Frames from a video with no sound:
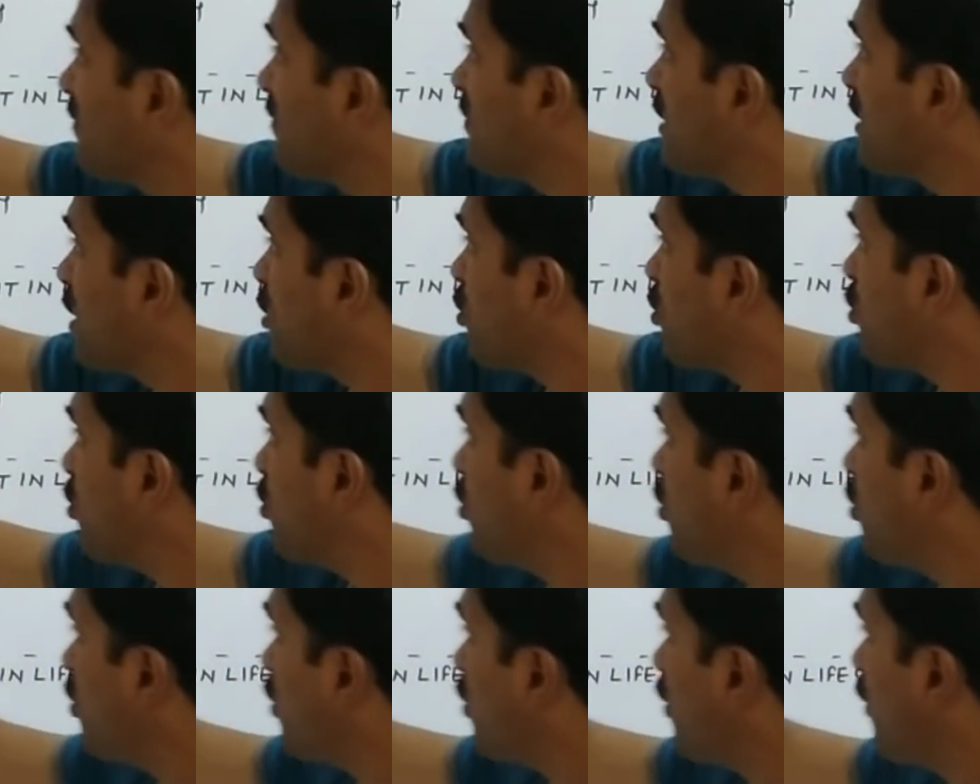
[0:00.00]
the
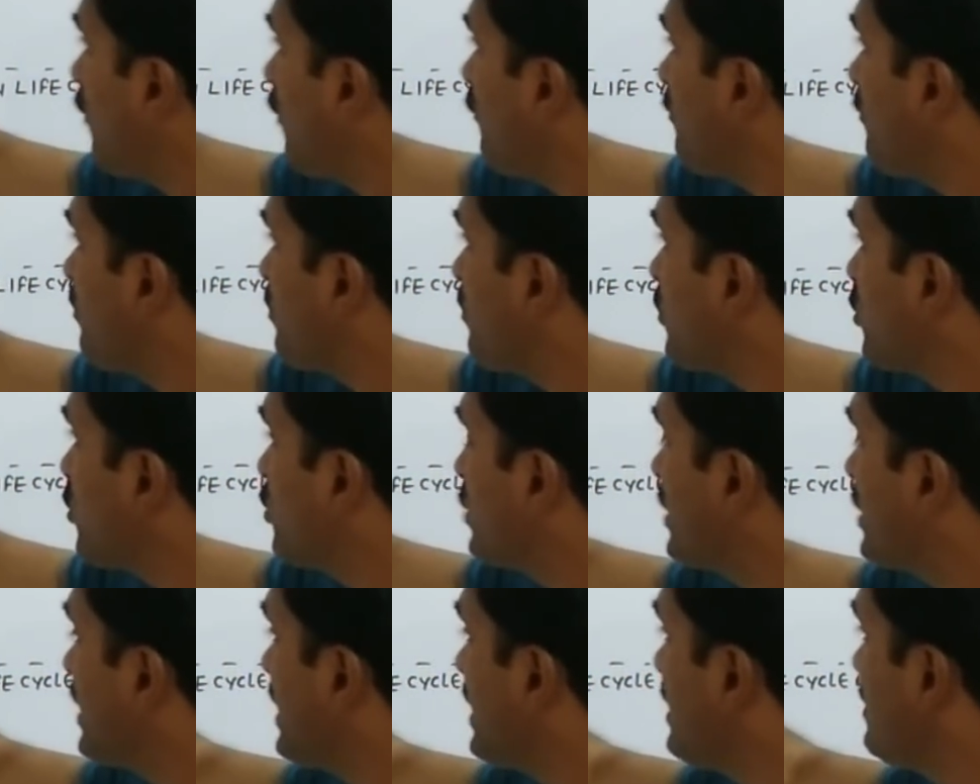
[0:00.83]
core of
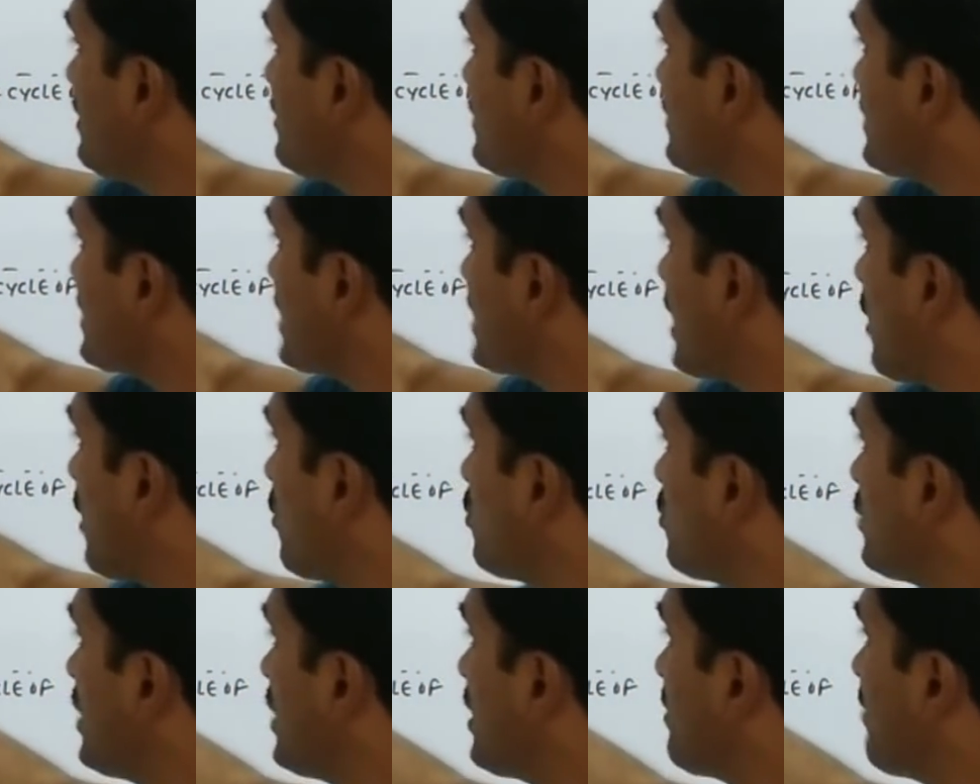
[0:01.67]
protein
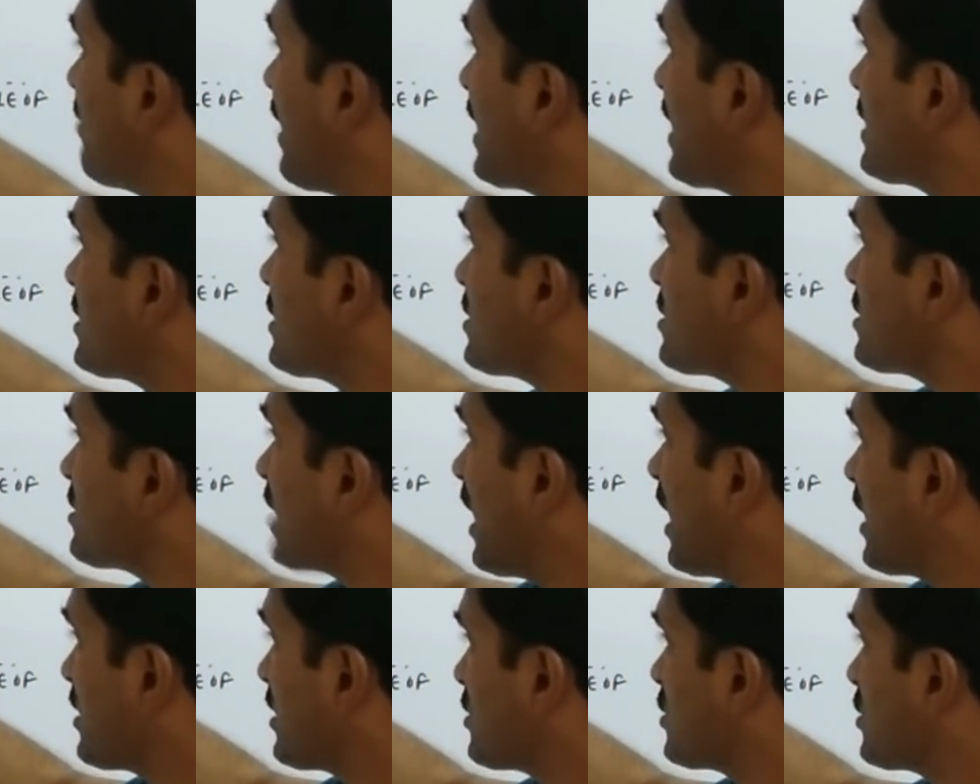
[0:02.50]
surrounded by
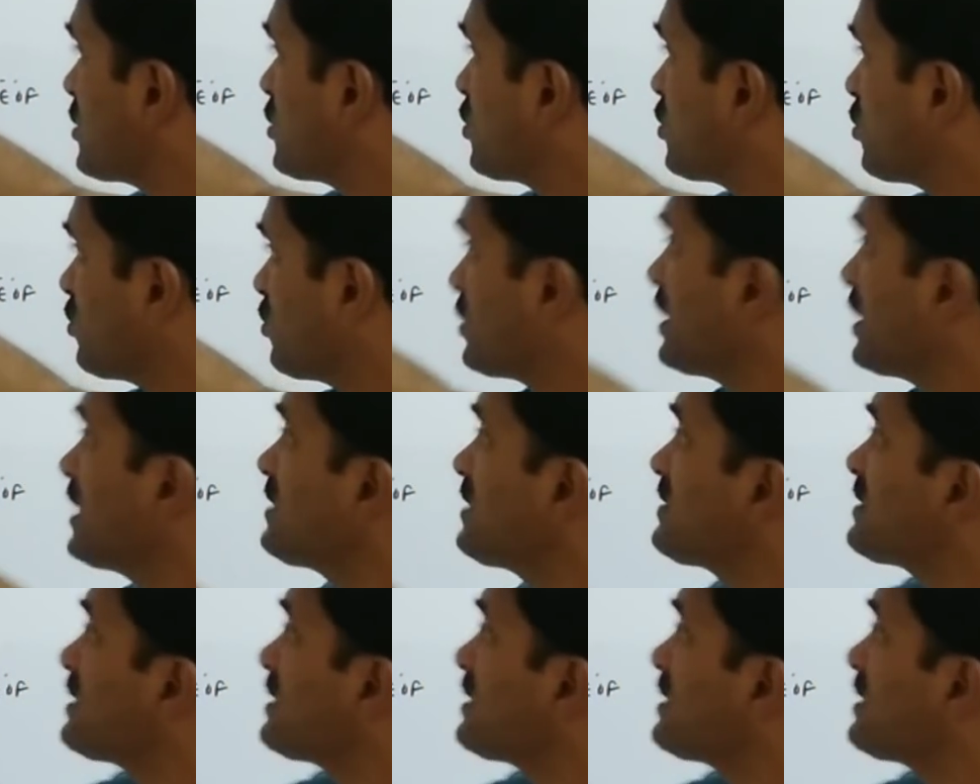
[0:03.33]
starch. So yes,